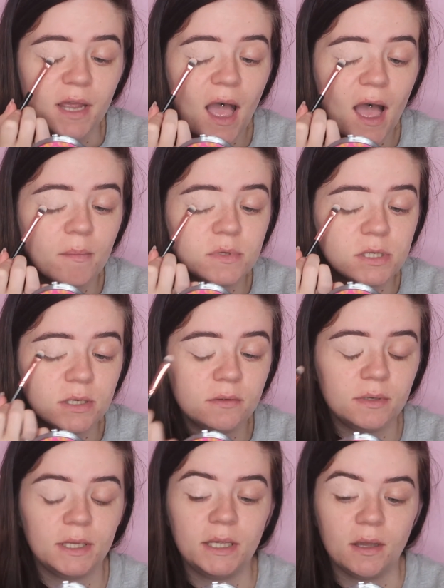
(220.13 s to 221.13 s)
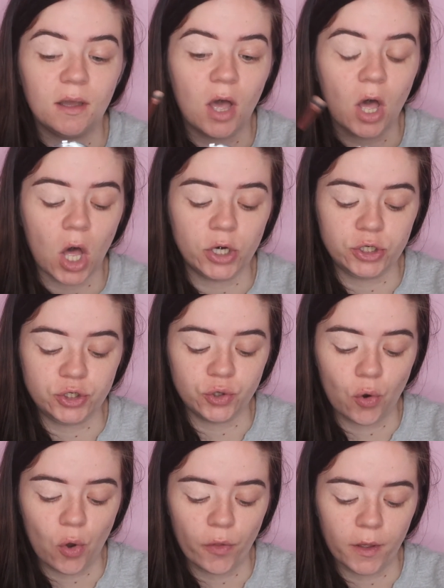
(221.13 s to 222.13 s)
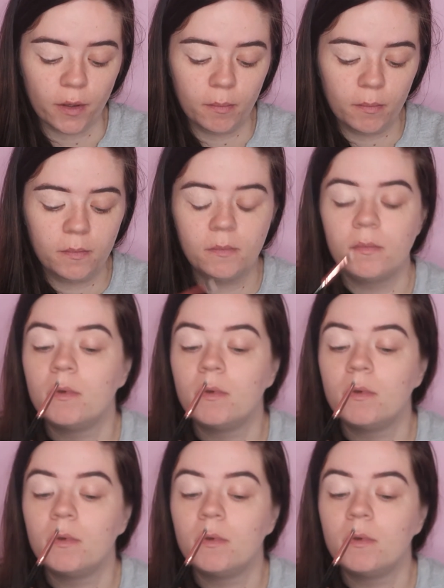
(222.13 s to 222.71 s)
I absolutely adore them.